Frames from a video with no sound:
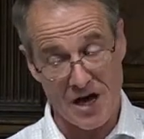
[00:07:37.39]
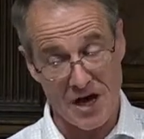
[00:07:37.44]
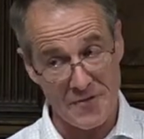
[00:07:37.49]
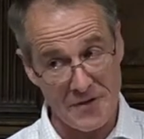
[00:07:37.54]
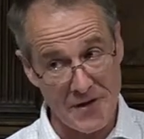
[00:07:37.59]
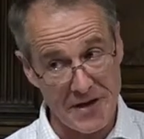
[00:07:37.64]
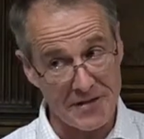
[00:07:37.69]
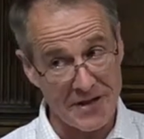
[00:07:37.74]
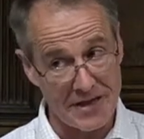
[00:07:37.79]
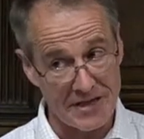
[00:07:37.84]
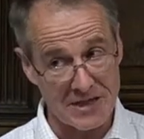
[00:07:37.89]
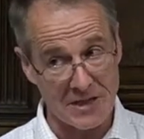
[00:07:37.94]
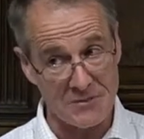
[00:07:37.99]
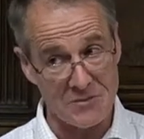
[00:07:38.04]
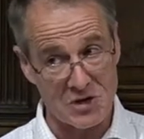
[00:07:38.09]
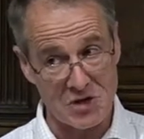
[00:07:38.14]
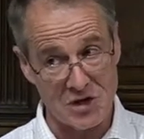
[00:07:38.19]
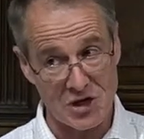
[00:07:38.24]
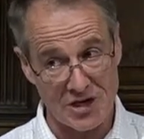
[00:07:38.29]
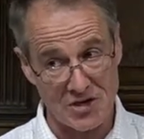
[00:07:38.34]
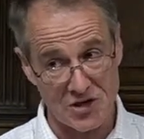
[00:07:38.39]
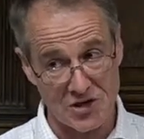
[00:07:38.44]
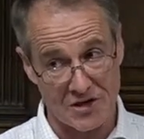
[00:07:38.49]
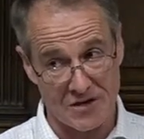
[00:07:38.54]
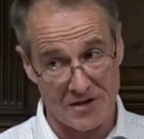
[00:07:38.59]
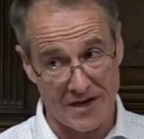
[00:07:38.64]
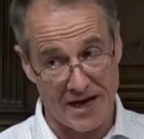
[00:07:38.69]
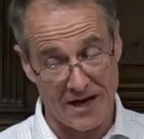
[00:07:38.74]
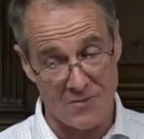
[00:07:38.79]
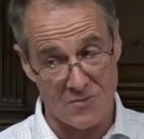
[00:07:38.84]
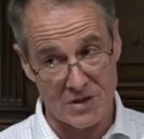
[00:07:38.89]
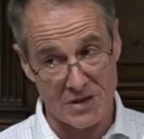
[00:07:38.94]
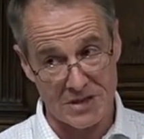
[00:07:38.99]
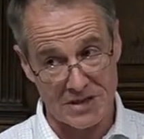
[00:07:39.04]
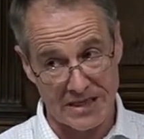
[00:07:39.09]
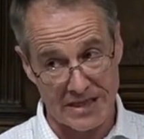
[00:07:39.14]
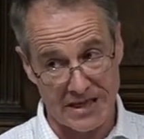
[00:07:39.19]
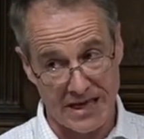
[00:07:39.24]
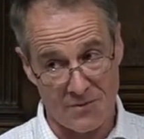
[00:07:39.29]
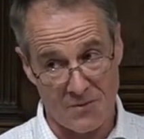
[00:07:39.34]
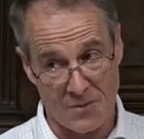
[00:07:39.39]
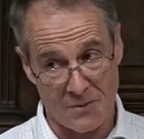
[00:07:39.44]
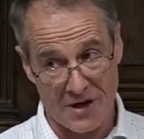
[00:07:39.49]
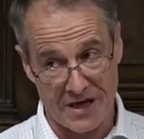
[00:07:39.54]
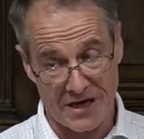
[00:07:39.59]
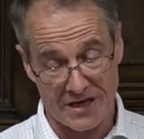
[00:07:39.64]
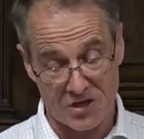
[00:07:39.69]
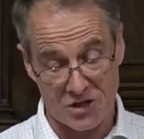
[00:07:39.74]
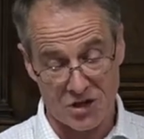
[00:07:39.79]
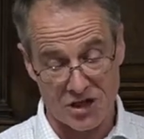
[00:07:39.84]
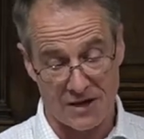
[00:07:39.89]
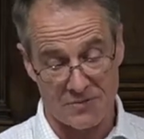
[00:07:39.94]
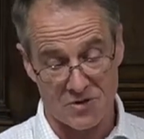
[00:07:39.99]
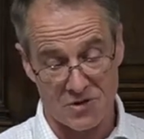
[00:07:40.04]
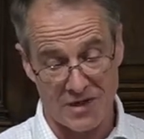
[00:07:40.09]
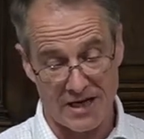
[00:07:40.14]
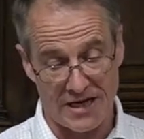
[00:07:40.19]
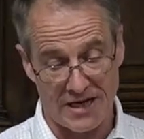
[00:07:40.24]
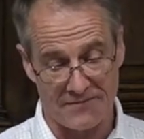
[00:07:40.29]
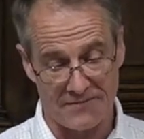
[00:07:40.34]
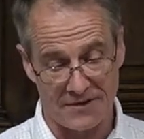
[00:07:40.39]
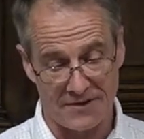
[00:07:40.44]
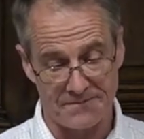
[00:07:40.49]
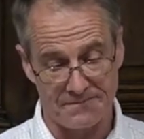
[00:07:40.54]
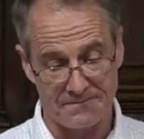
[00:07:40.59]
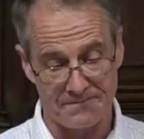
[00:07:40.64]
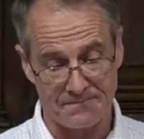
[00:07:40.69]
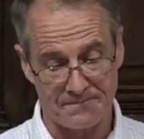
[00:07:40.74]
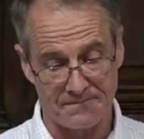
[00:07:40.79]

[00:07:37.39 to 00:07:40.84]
I think there's some suggestion of that, and we'll see that when we get to chapter eleven.